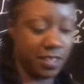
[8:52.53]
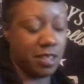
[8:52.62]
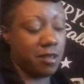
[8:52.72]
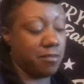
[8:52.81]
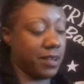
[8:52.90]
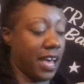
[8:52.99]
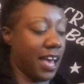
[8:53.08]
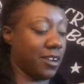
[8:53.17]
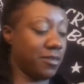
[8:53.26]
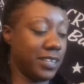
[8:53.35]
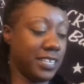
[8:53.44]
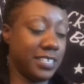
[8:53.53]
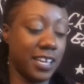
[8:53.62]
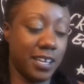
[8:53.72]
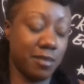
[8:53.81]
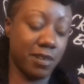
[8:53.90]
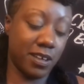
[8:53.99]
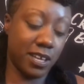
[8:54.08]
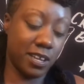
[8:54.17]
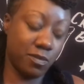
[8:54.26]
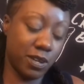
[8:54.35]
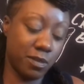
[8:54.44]
But I don't want to take them off. I
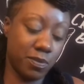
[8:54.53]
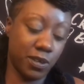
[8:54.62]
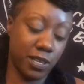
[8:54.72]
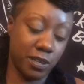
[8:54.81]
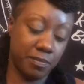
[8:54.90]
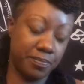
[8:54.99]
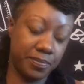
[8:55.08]
don't want to pull them.